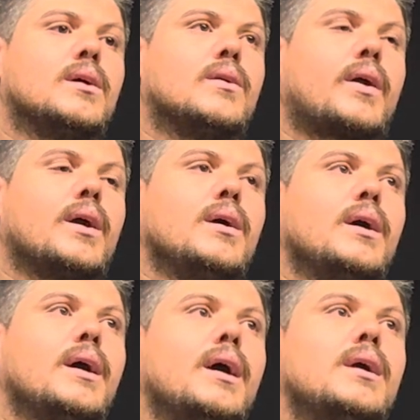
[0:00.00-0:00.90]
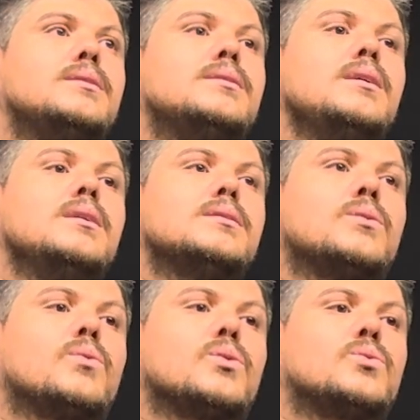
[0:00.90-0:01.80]
Okay, AC is
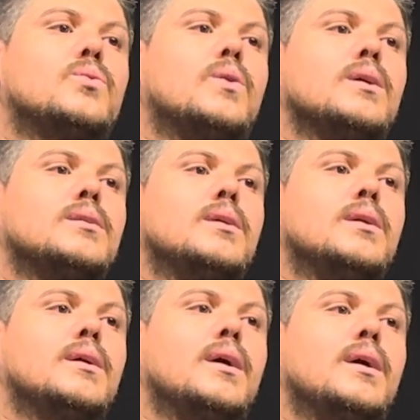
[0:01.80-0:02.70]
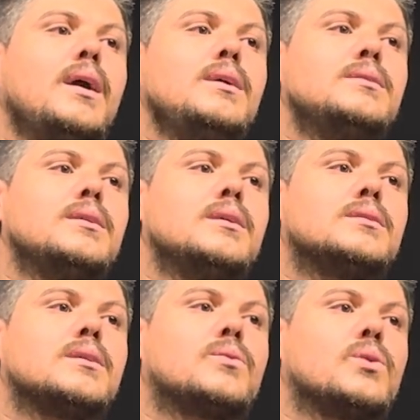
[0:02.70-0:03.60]
equal to what? AC
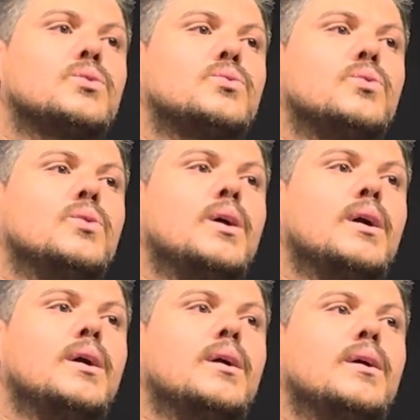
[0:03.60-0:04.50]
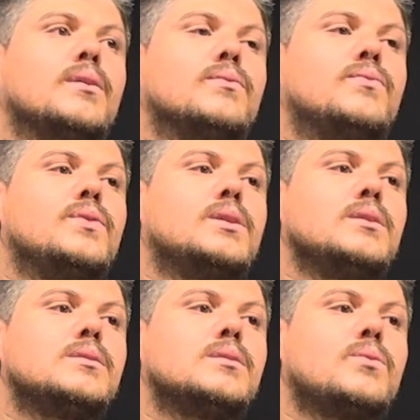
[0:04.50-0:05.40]
is equal to
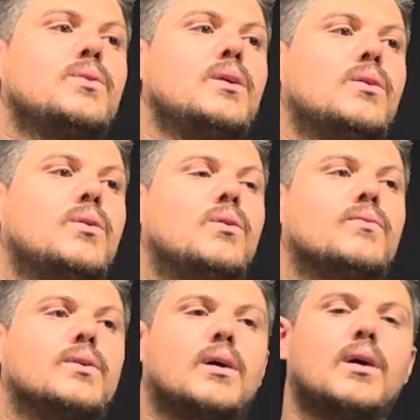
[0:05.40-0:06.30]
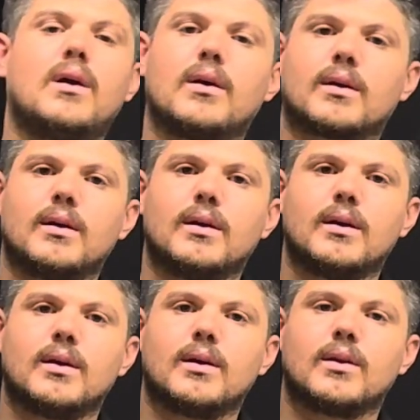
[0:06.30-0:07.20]
VT square over R.
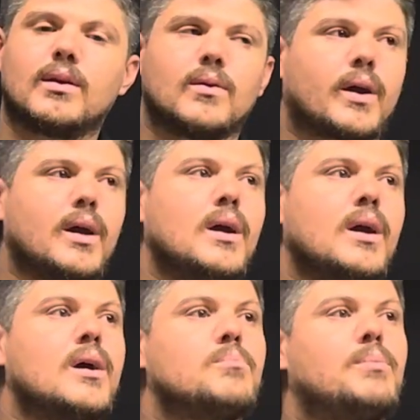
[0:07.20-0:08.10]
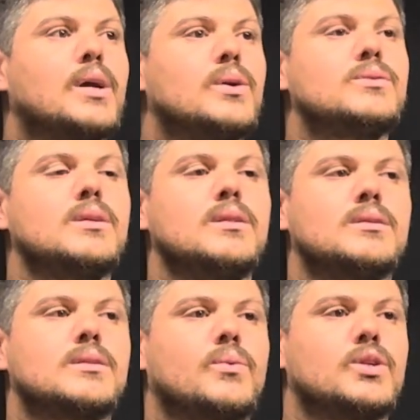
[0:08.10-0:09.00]
Okay, by using
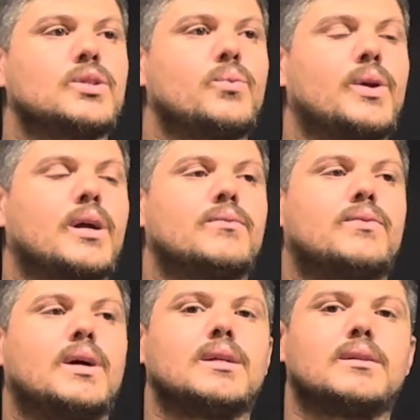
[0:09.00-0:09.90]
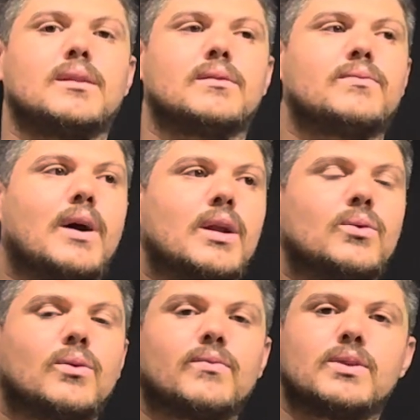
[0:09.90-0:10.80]
this equation we can finding the
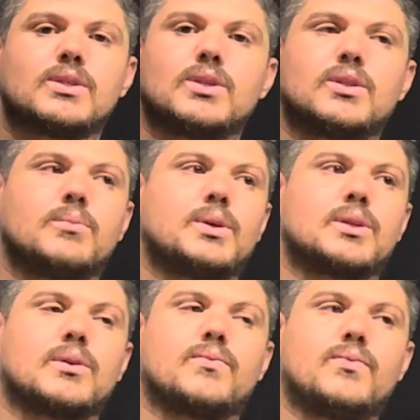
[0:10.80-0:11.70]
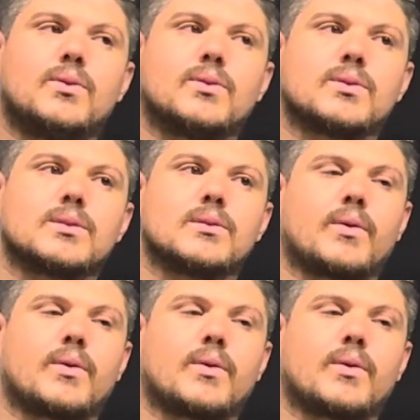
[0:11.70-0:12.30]
value of the centripetal force.